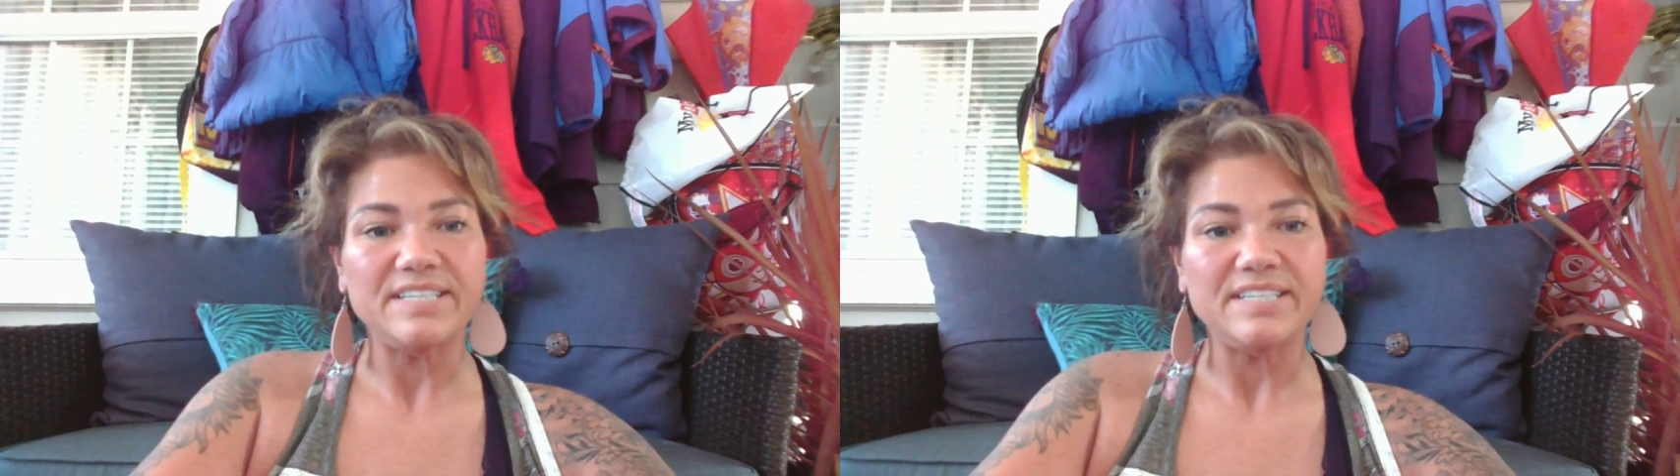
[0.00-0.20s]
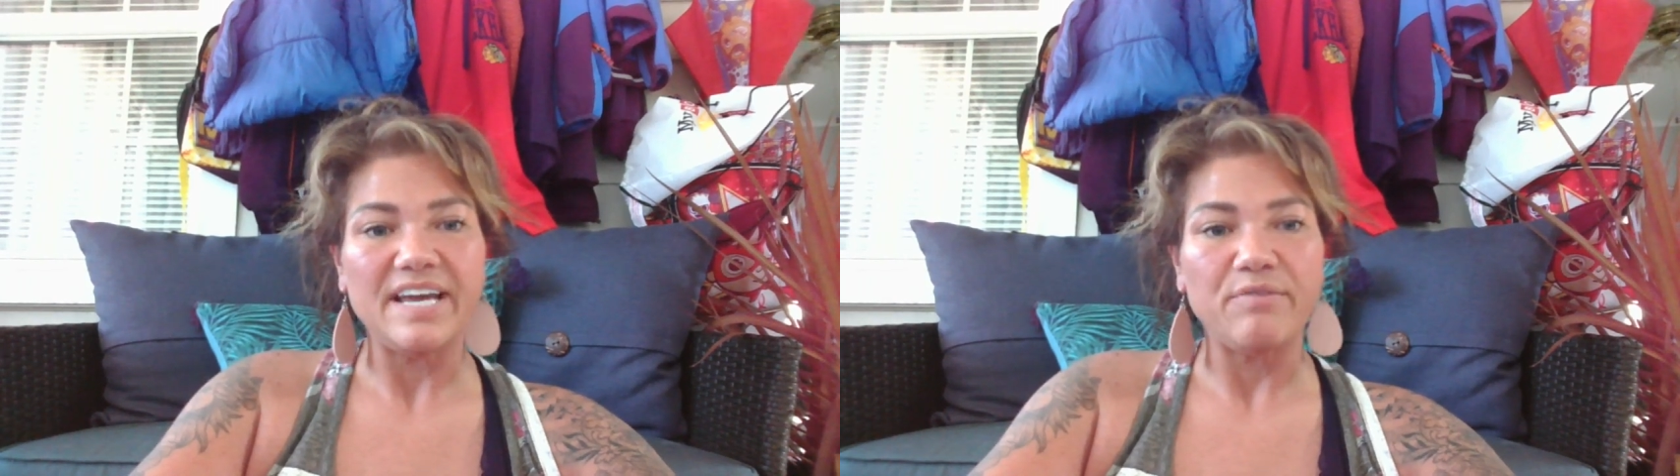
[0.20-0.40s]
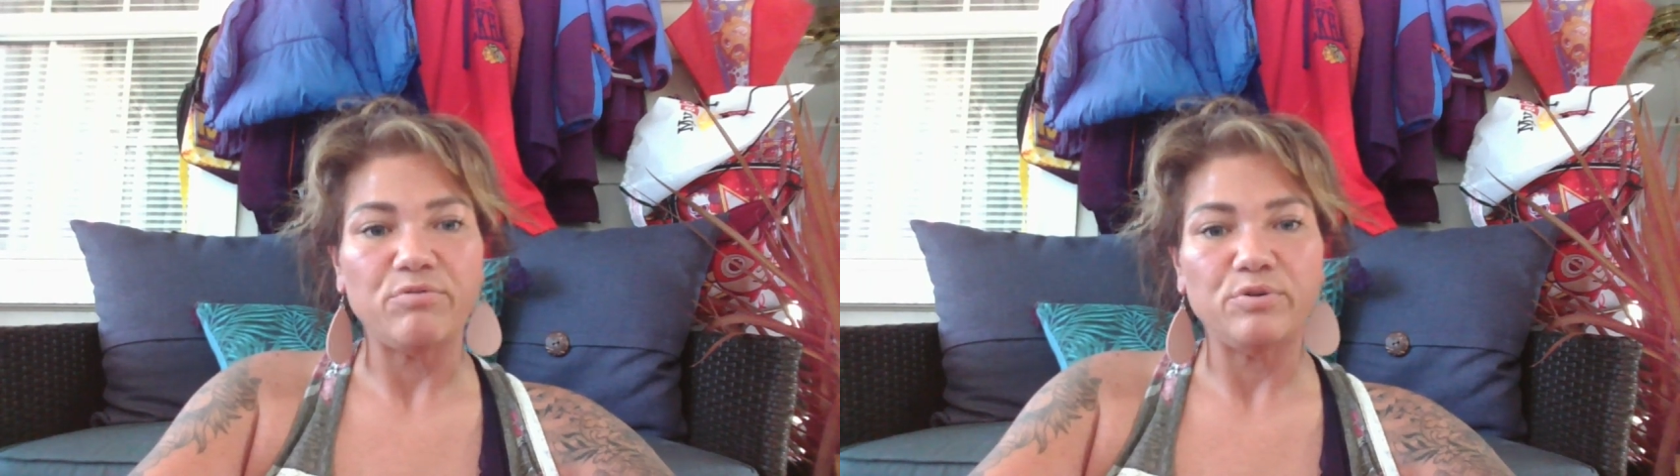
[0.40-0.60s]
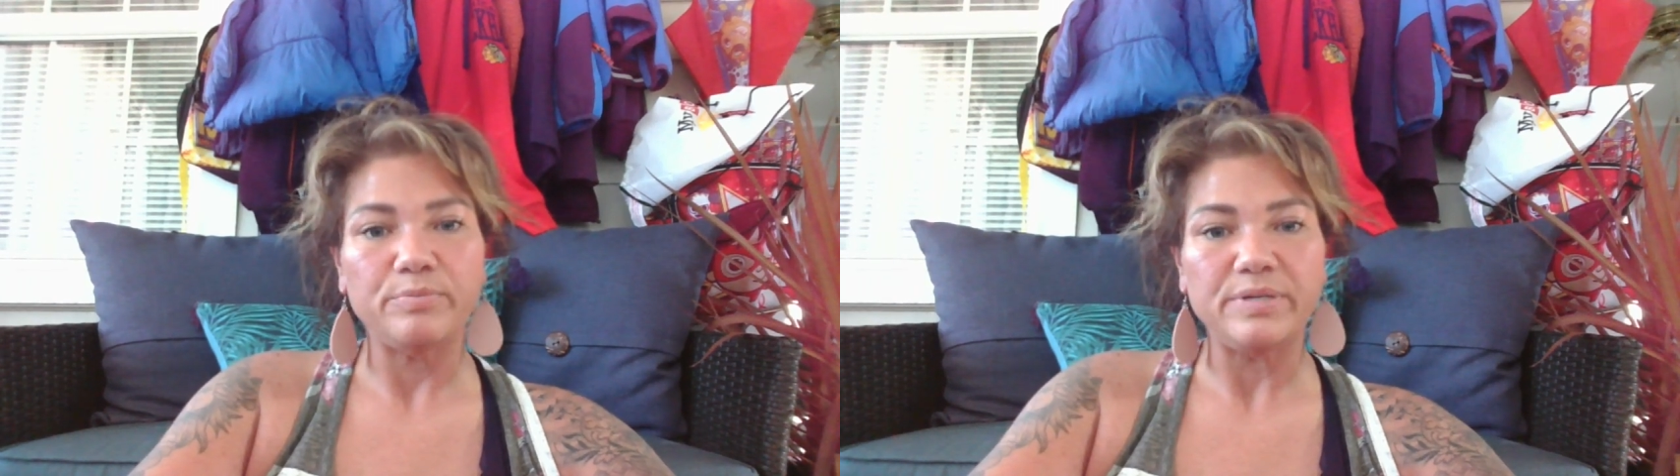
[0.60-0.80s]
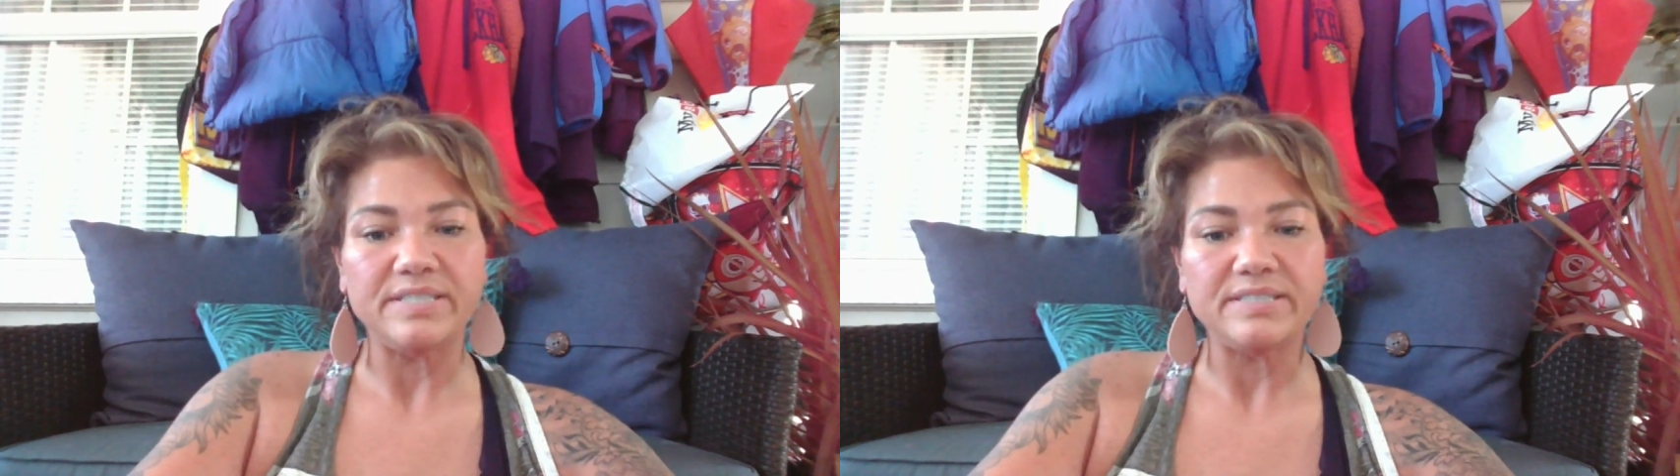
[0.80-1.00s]
today I will
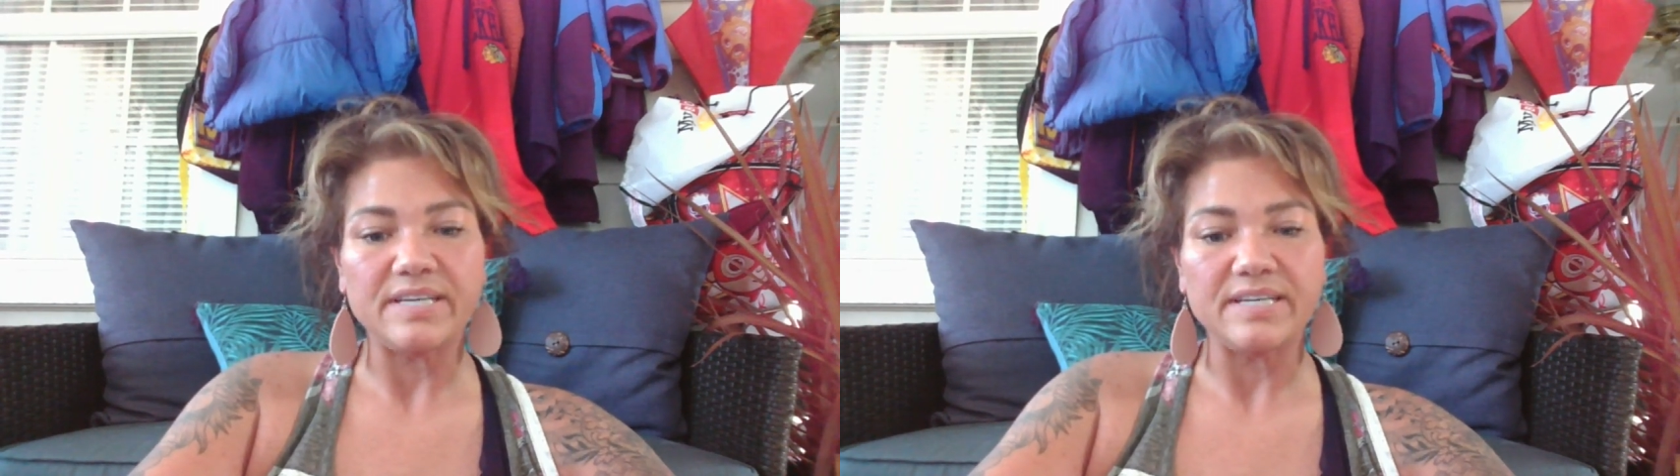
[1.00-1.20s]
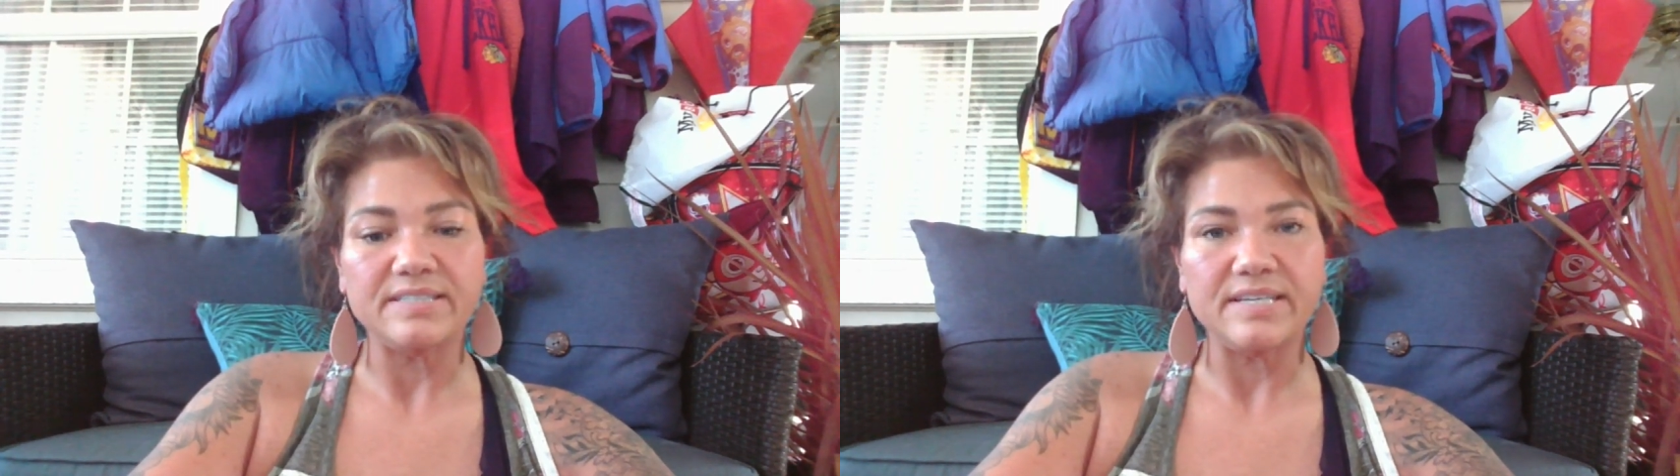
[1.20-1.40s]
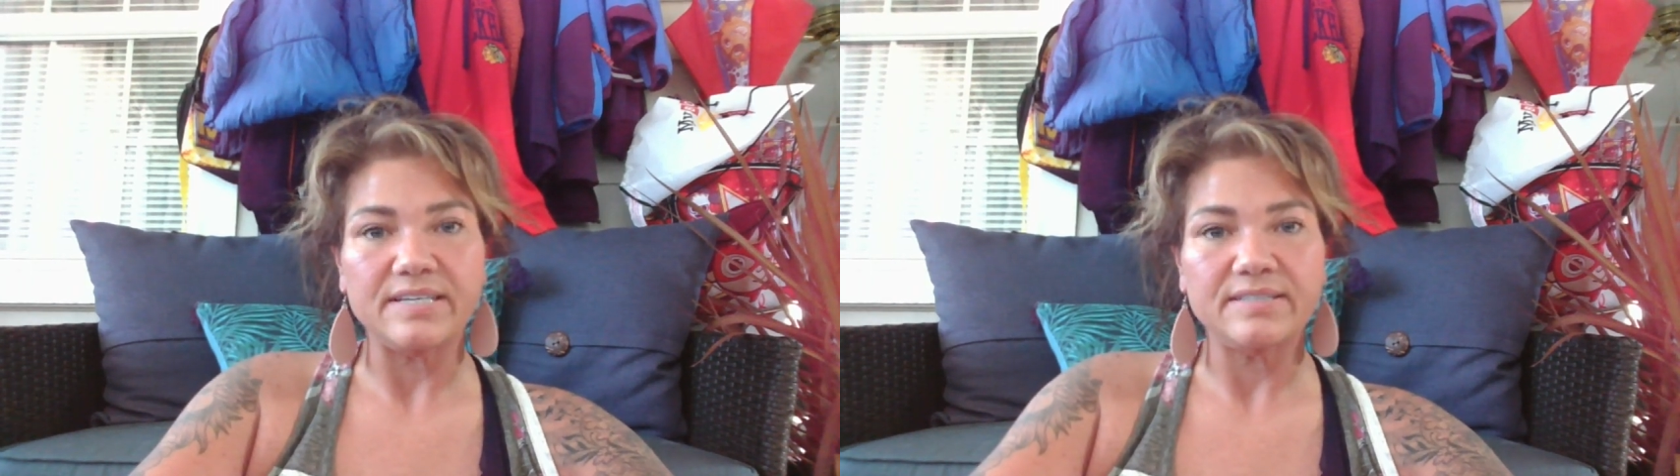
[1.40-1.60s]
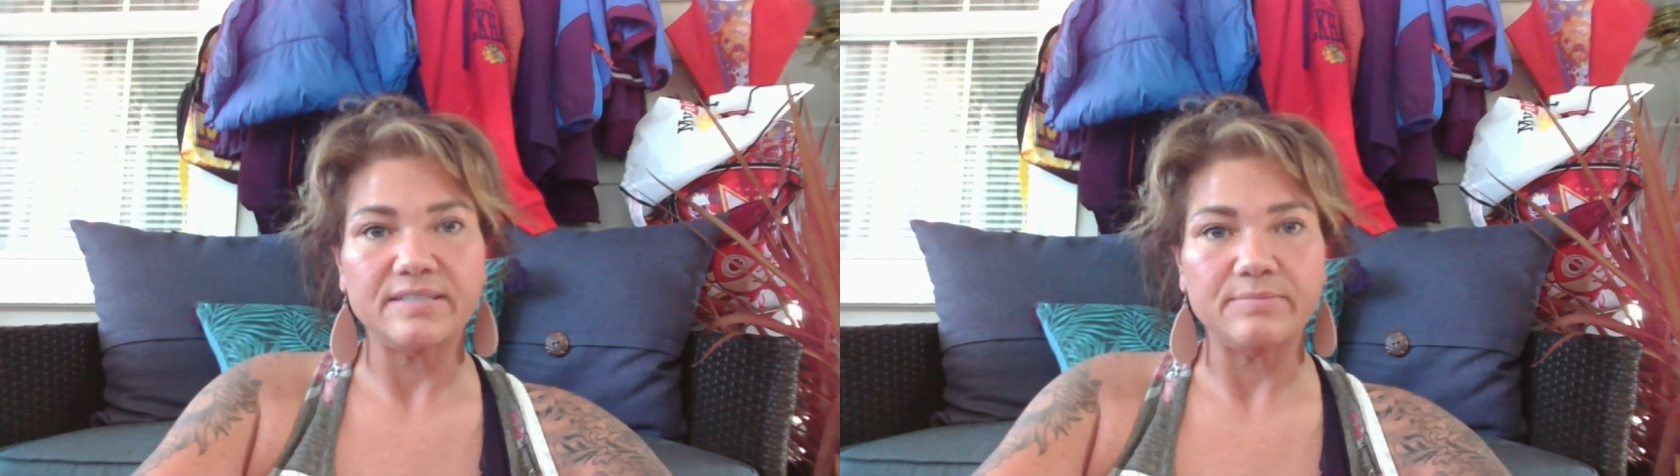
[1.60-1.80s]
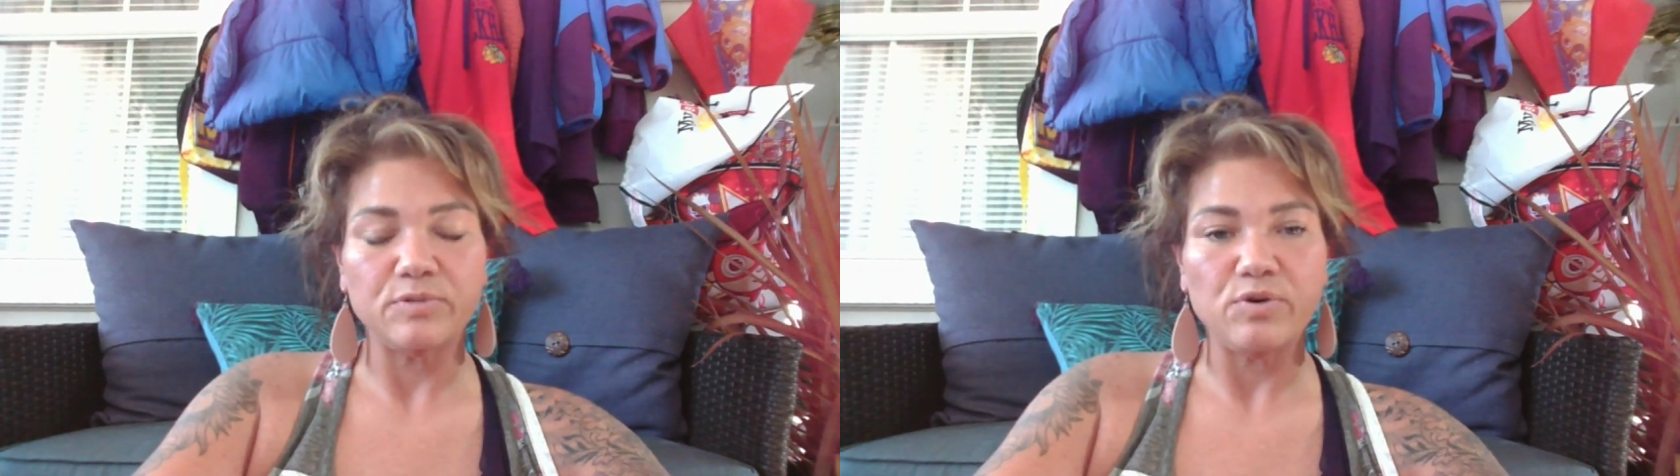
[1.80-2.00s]
be discussing
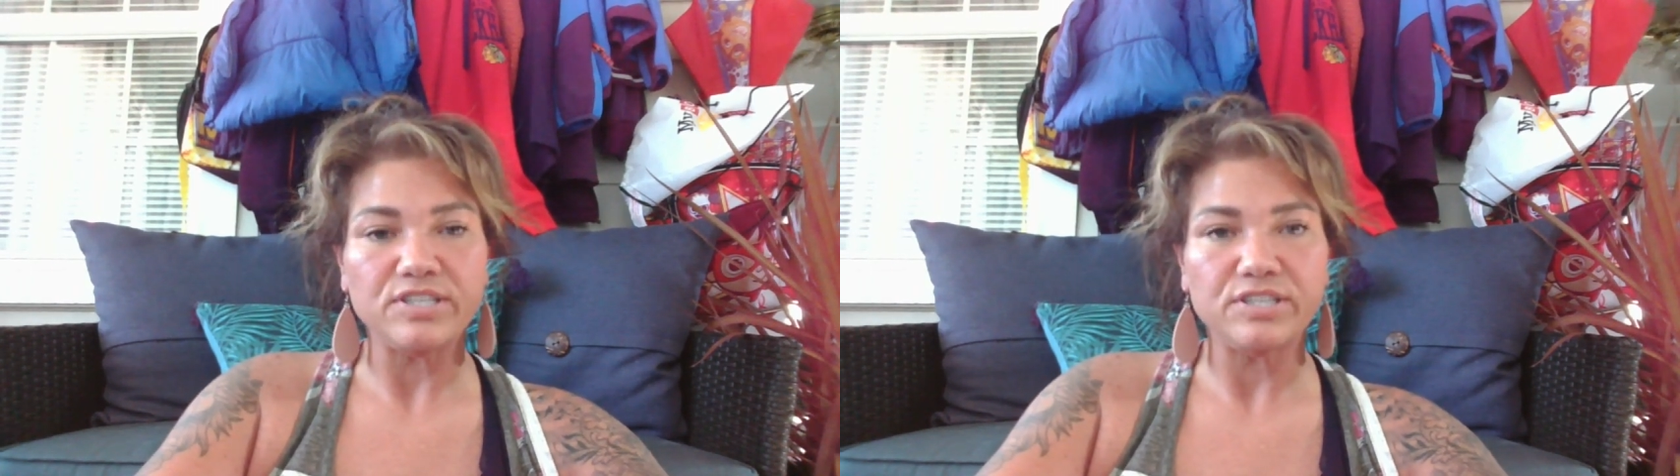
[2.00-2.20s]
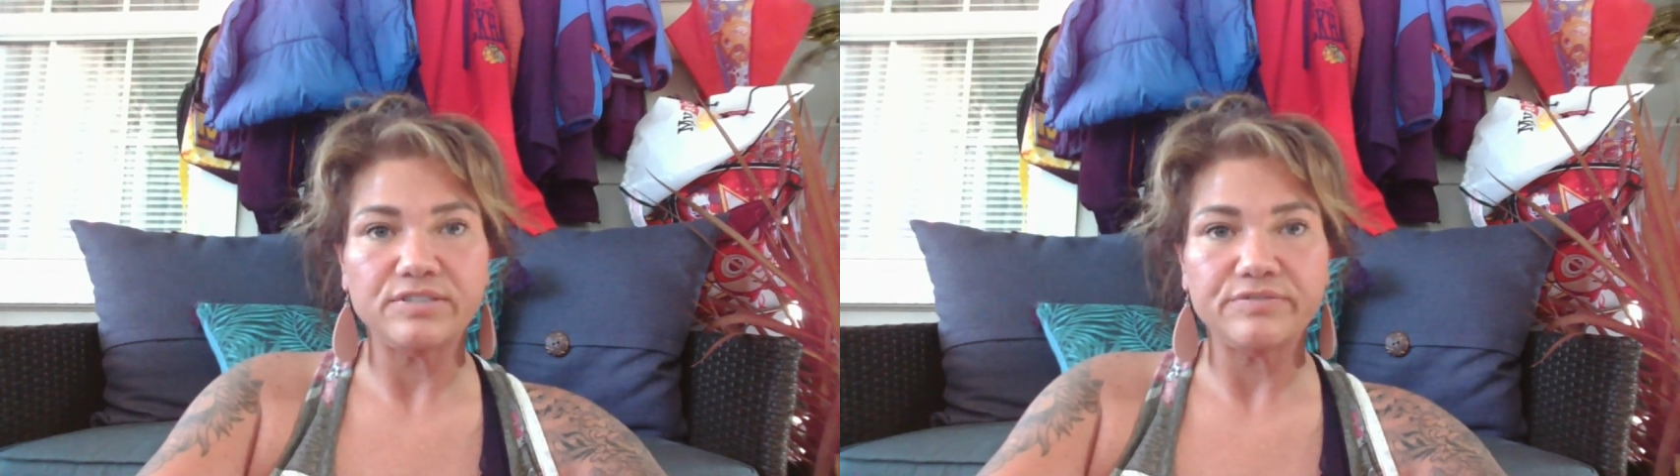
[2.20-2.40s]
some questions